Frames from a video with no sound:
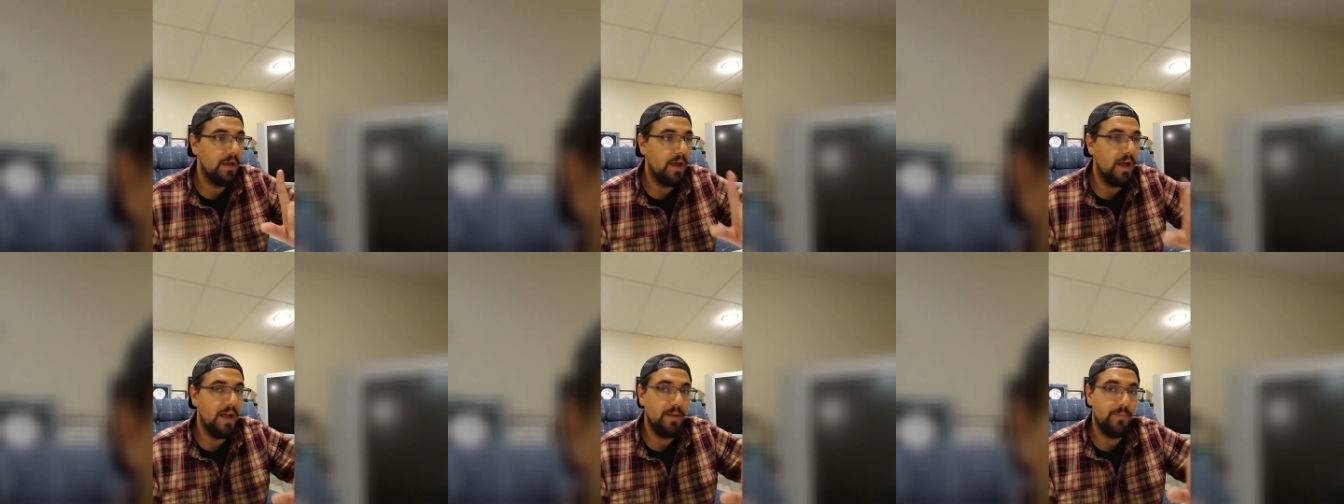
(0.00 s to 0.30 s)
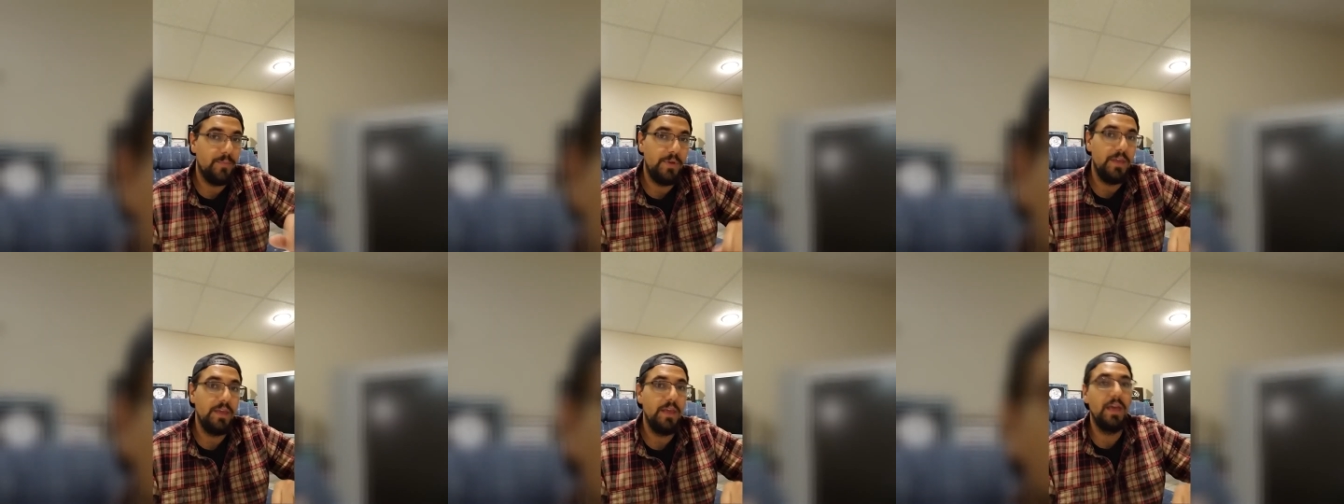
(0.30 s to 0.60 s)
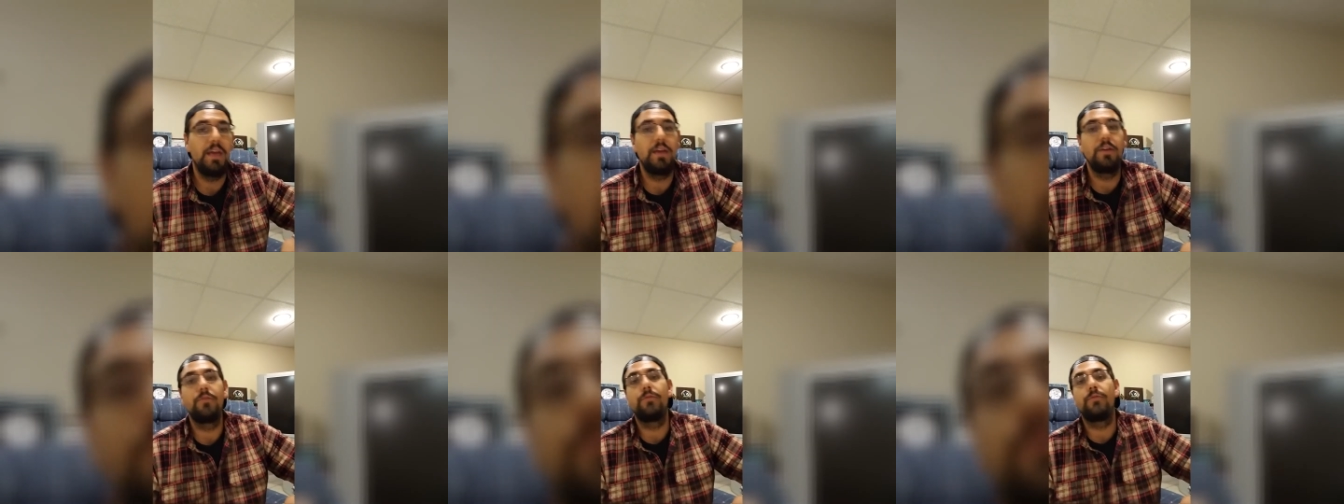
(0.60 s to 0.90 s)

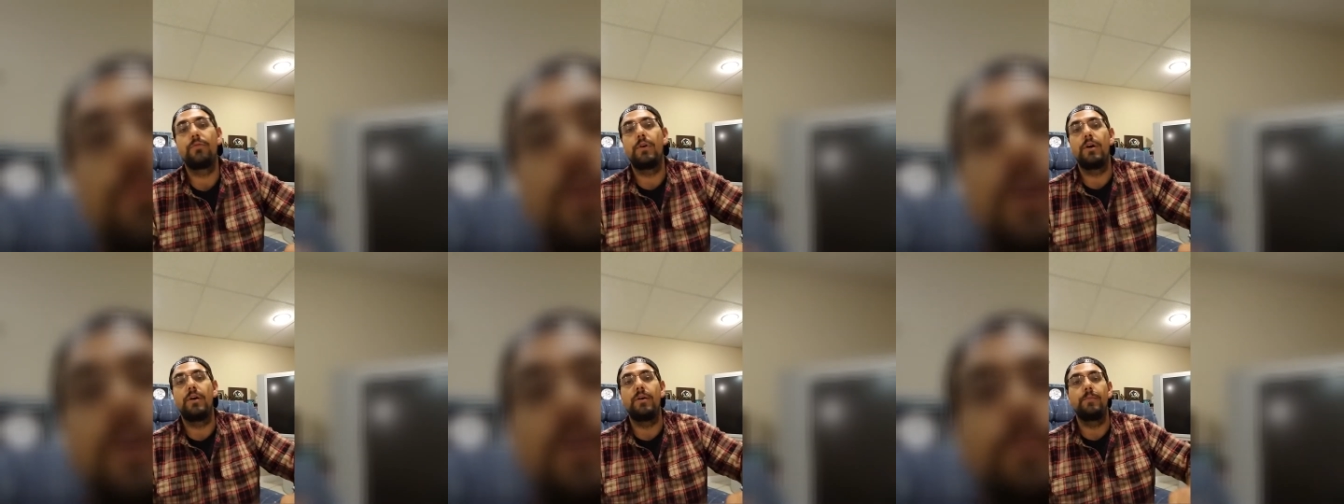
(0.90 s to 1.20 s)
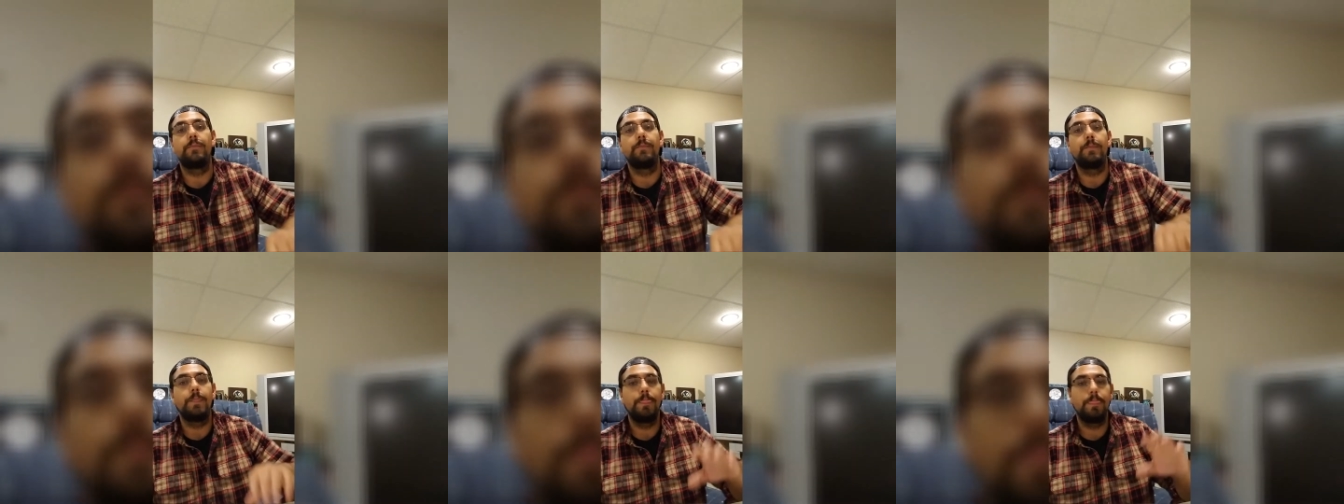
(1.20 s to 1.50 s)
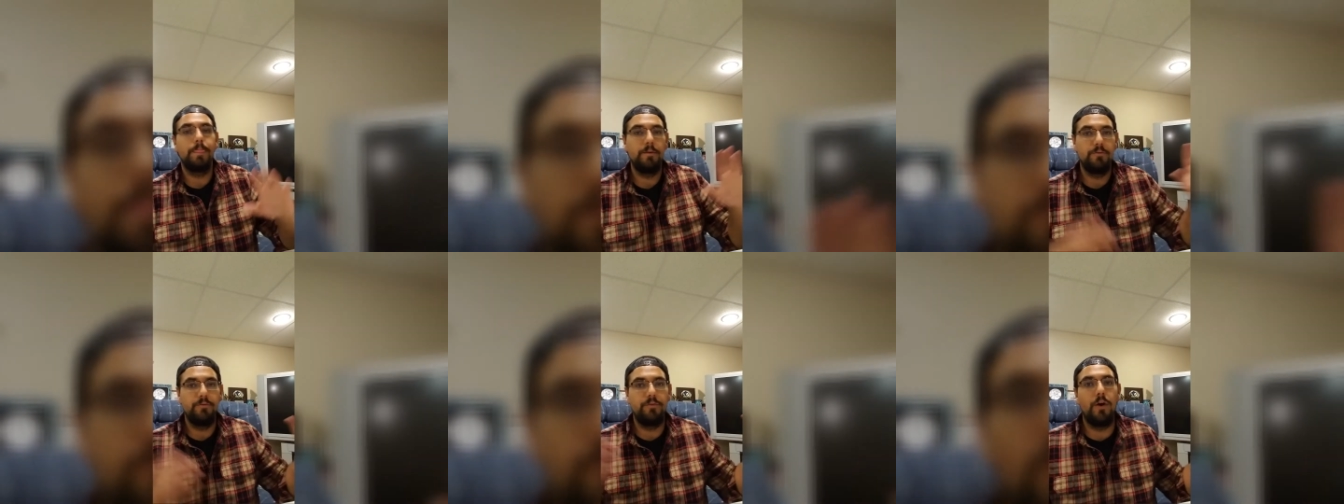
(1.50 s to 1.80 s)
IPA from
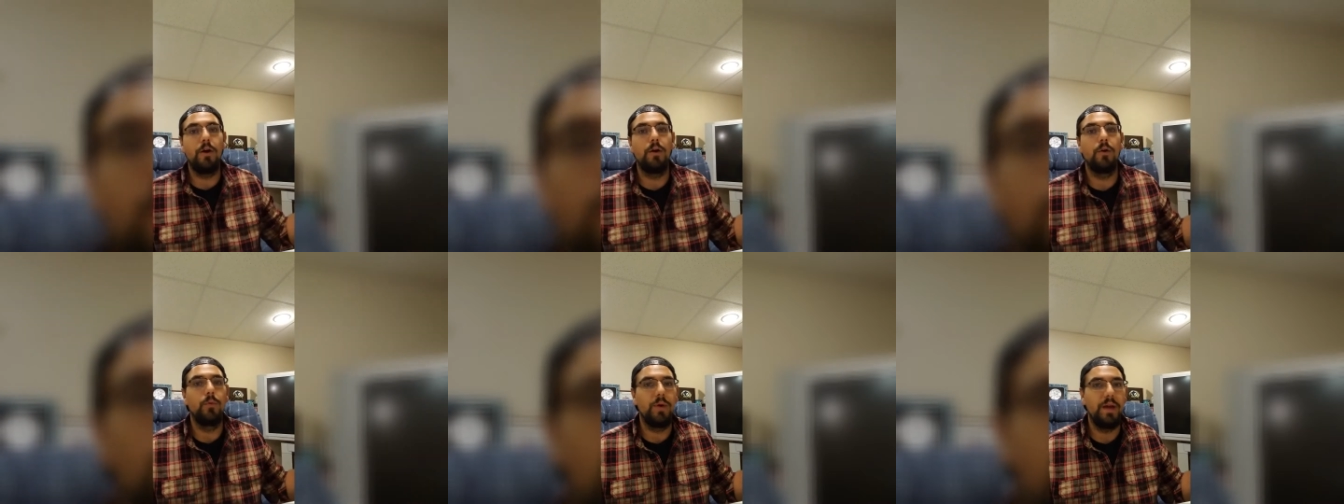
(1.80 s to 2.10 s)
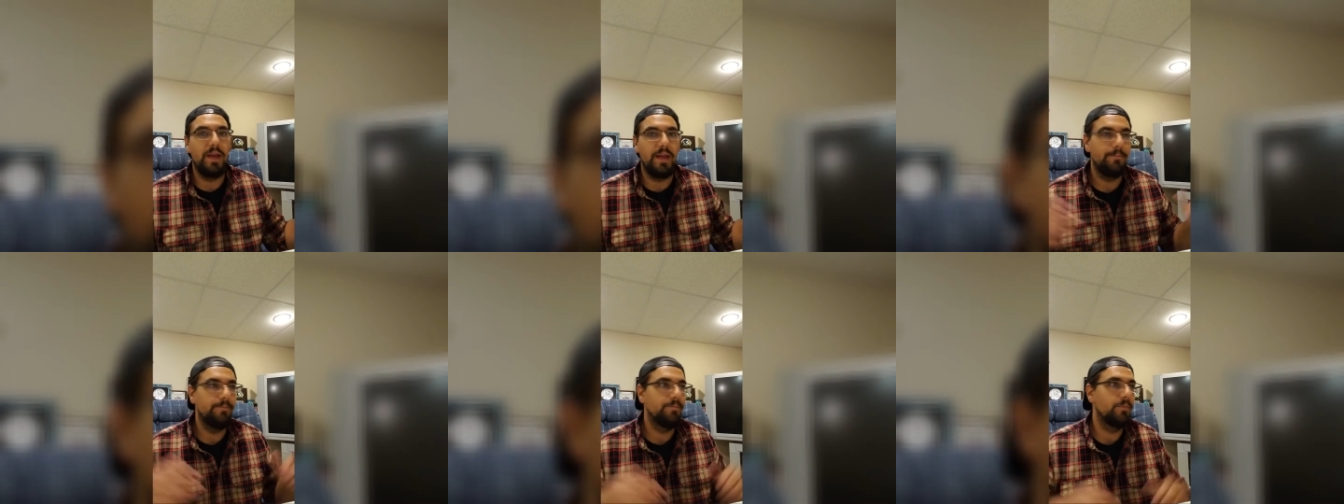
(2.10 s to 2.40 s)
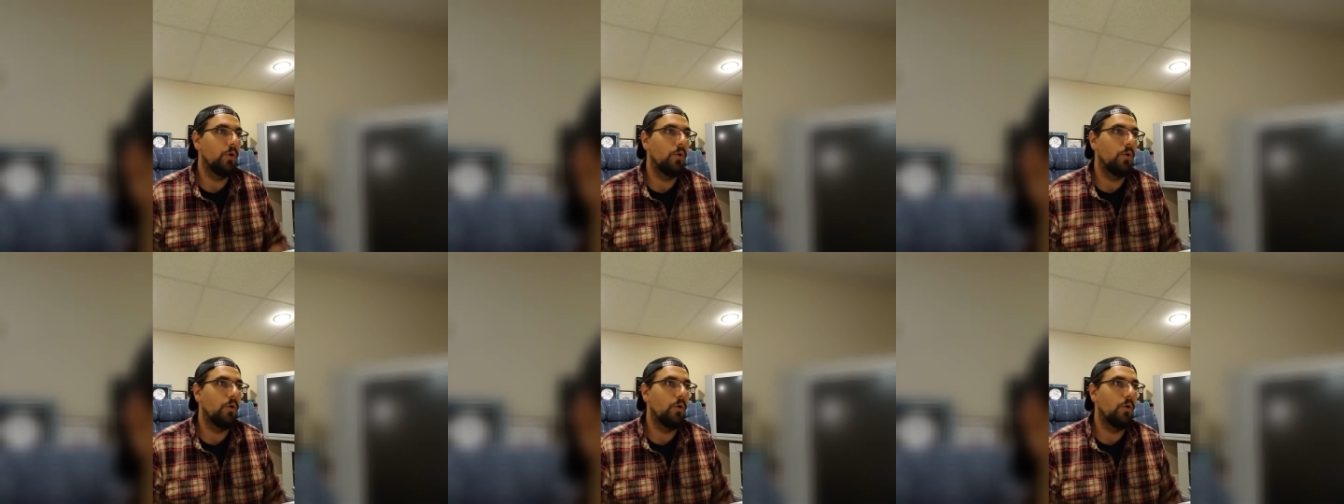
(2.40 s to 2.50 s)
far away